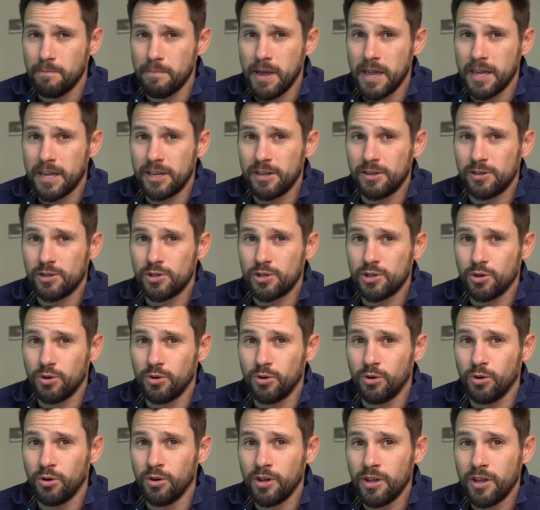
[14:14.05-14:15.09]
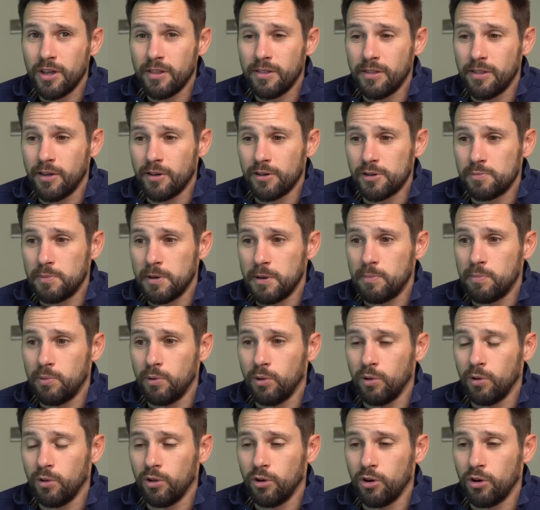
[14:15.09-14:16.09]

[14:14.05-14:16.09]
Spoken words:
making sure that those people